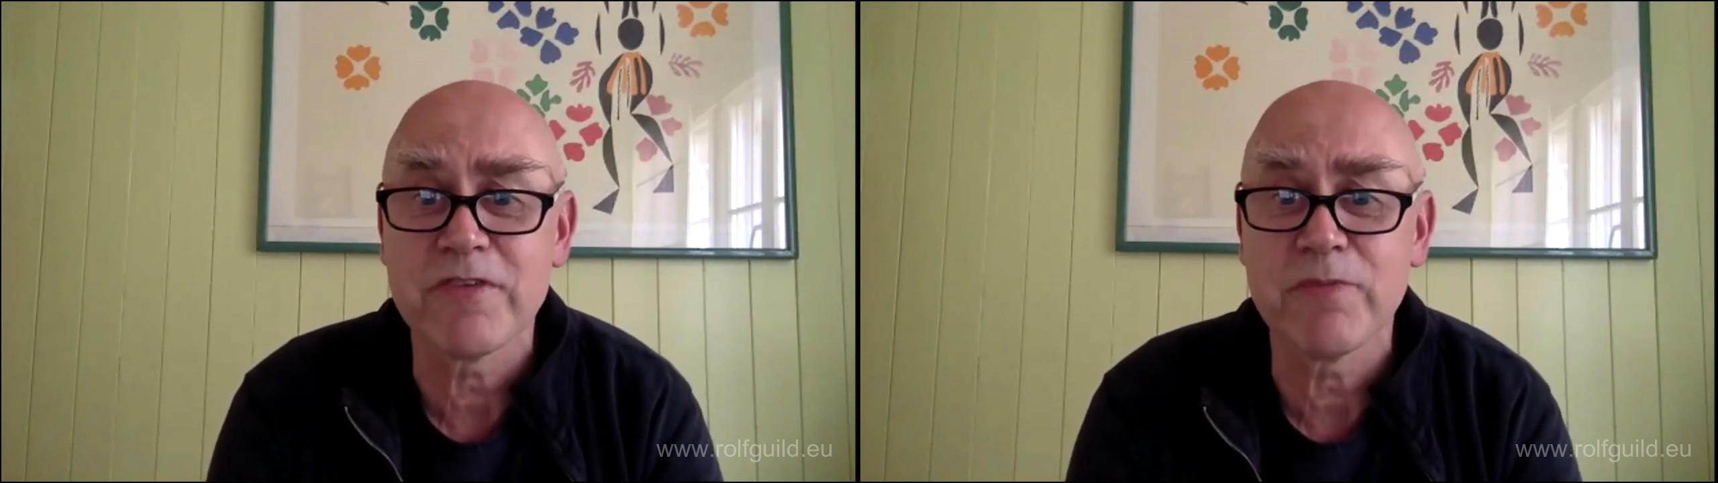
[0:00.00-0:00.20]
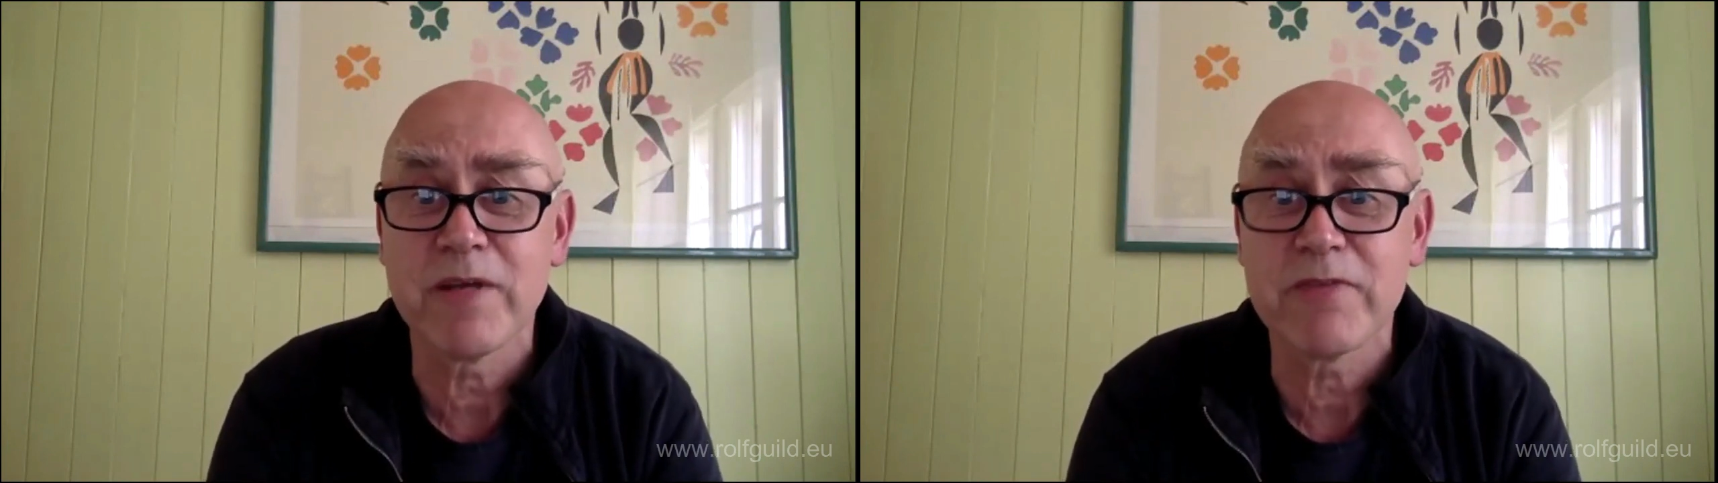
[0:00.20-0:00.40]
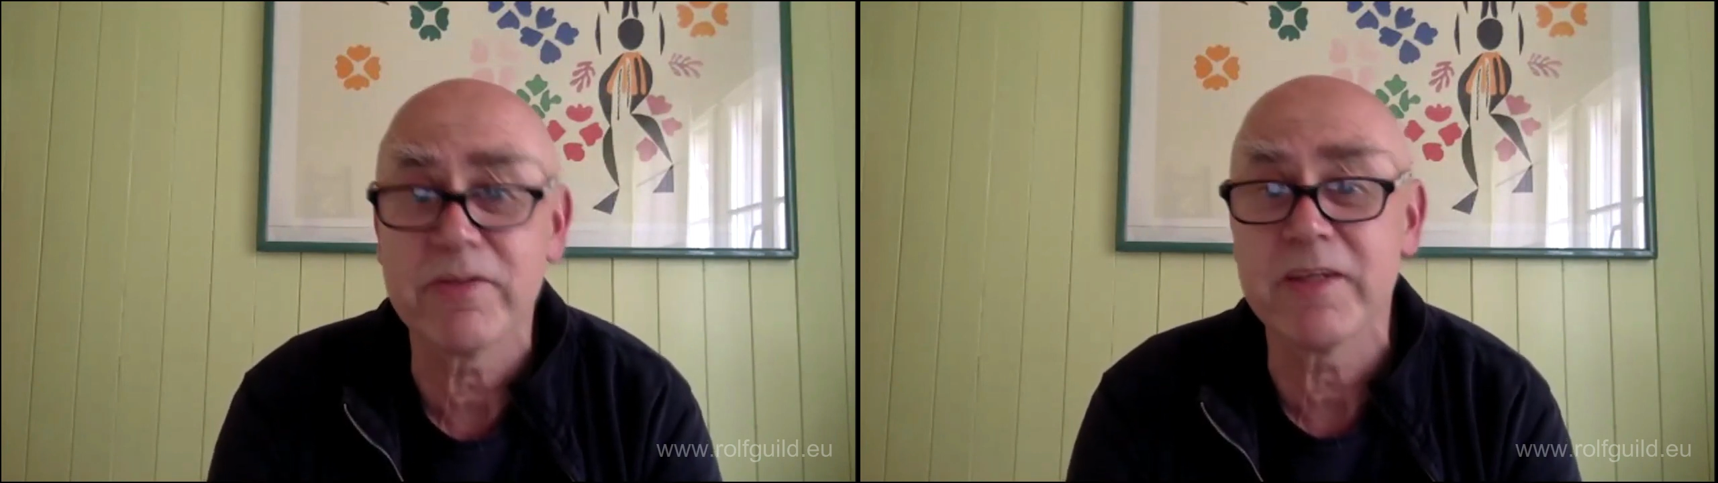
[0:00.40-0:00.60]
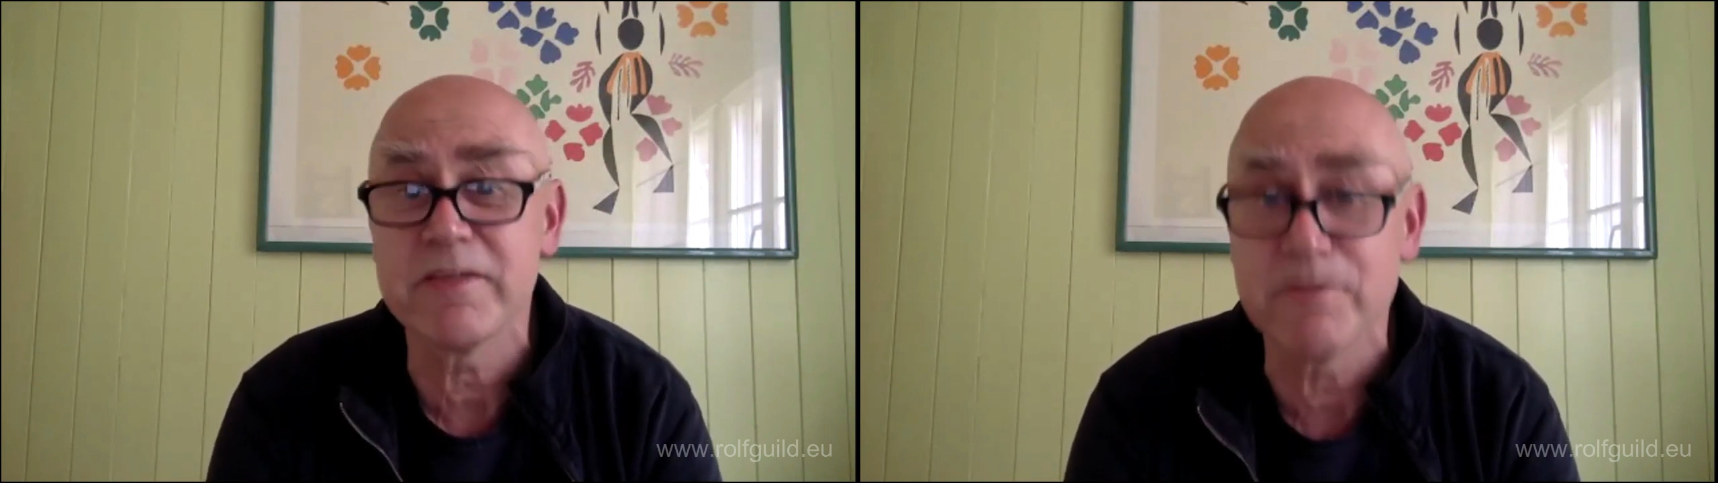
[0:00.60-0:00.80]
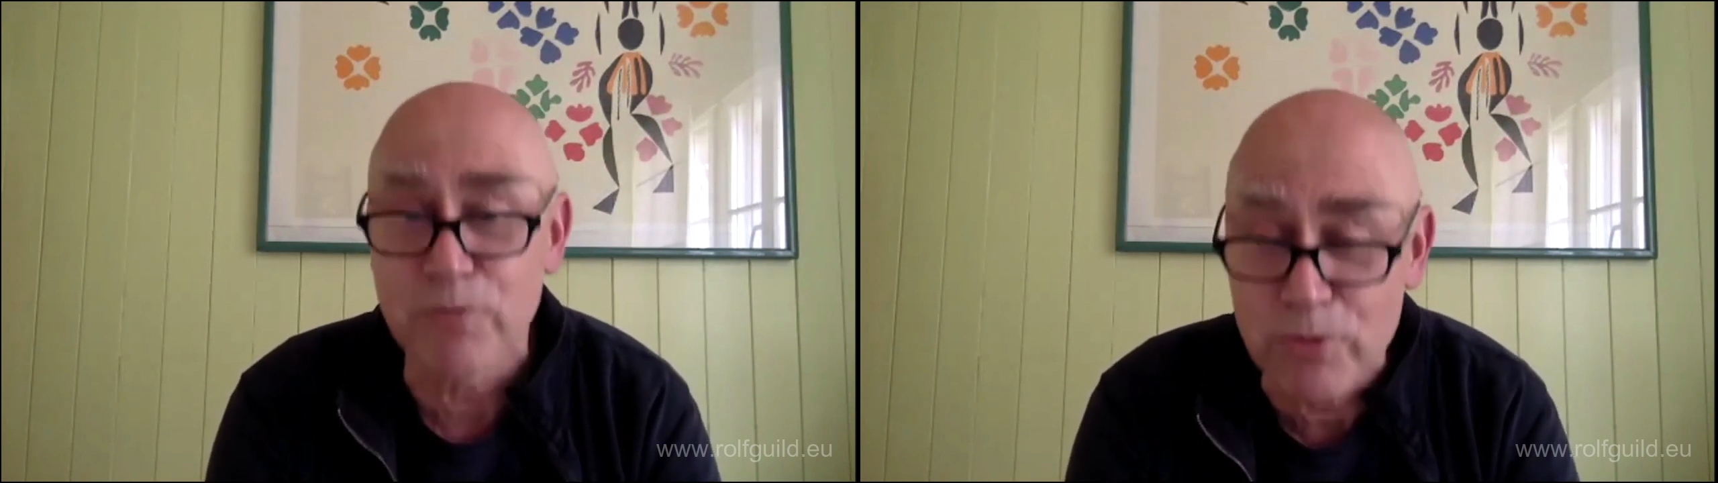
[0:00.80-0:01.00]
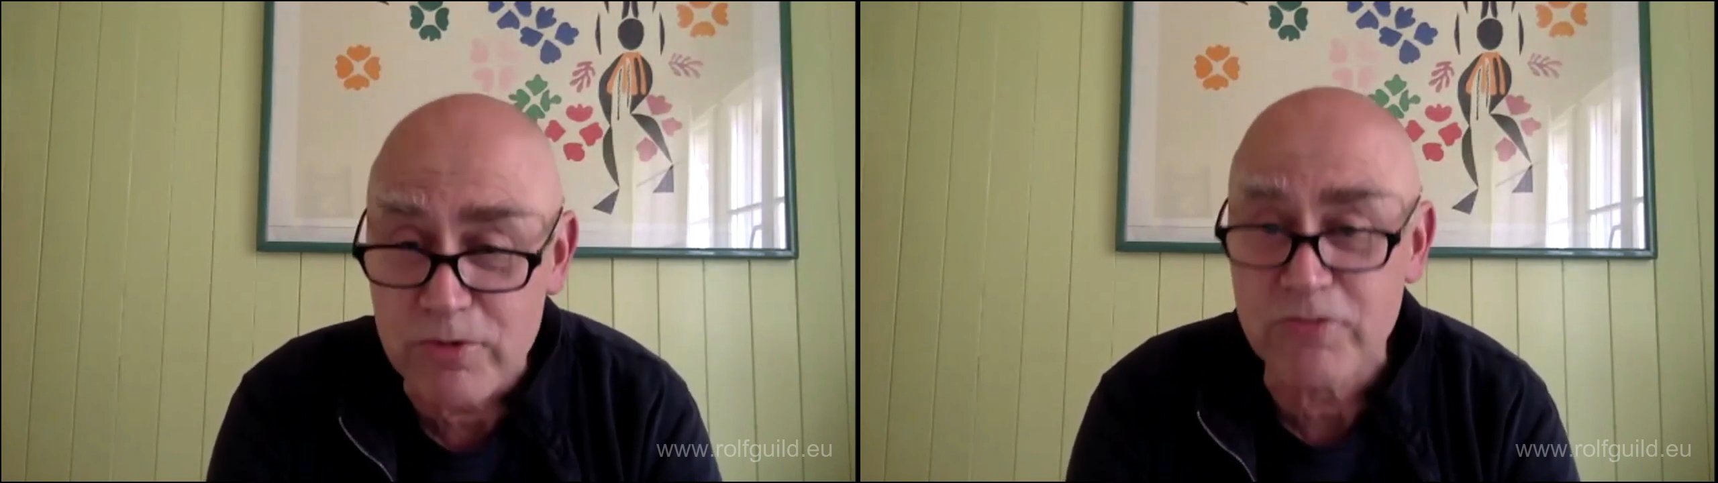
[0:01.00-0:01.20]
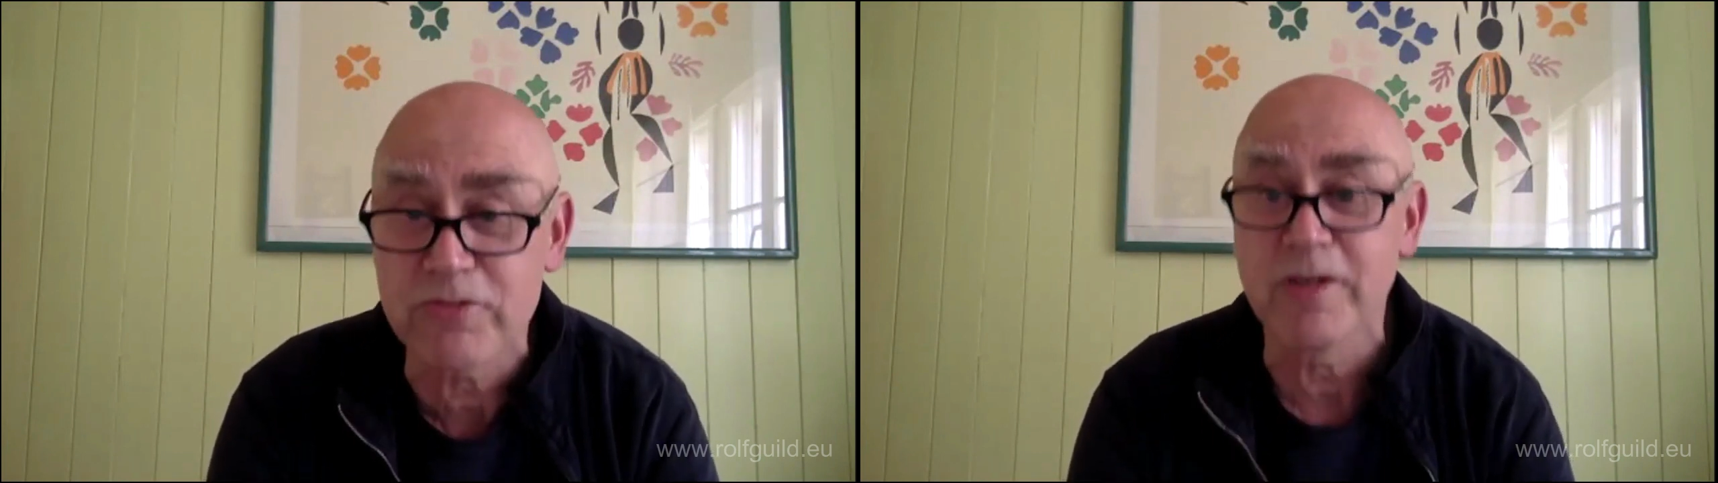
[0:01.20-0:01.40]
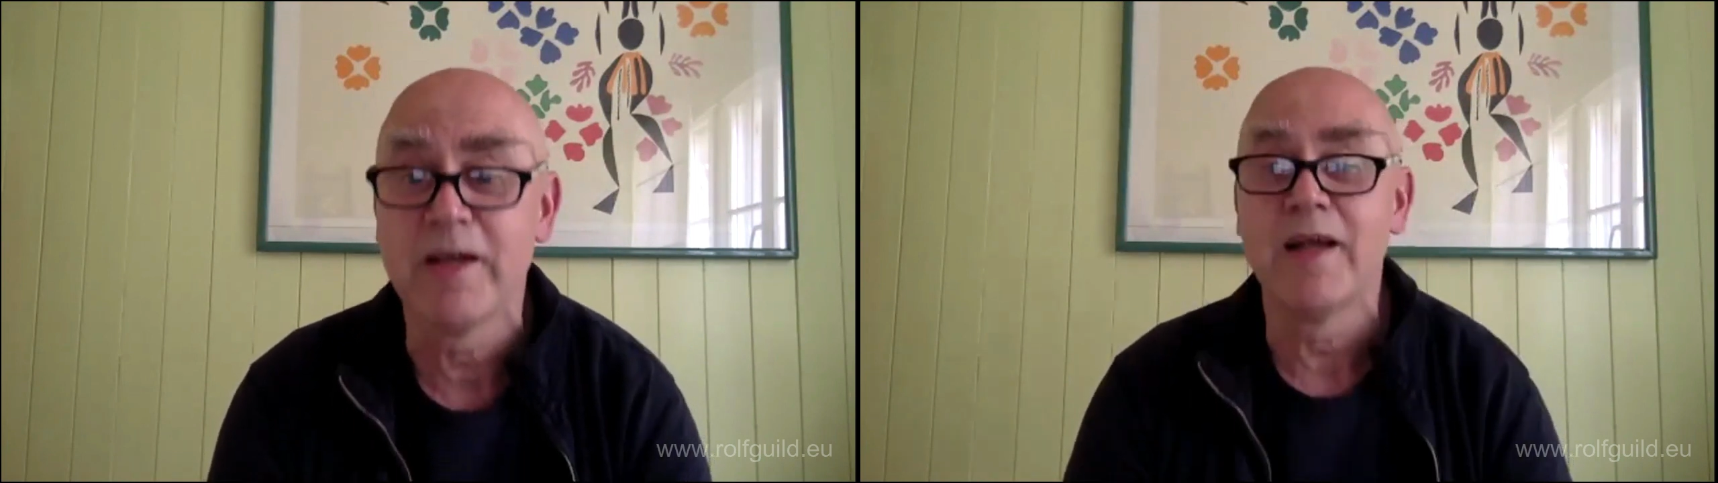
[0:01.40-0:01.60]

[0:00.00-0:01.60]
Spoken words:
he would have to get divorced,